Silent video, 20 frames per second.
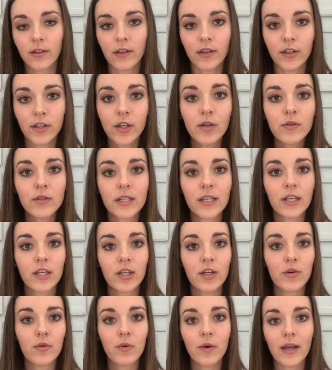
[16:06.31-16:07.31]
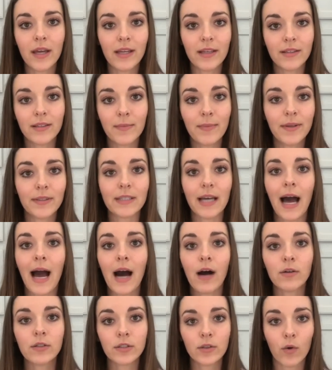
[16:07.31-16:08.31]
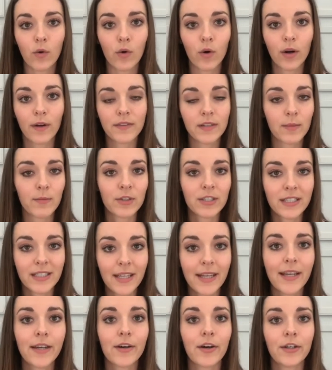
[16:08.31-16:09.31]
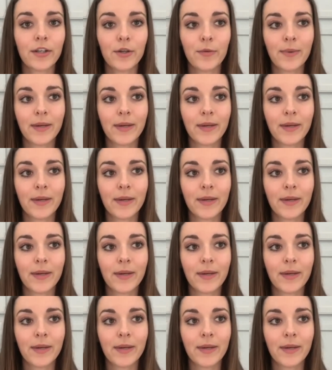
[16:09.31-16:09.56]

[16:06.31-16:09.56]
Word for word: using you to build a house or if someone's sitting on you,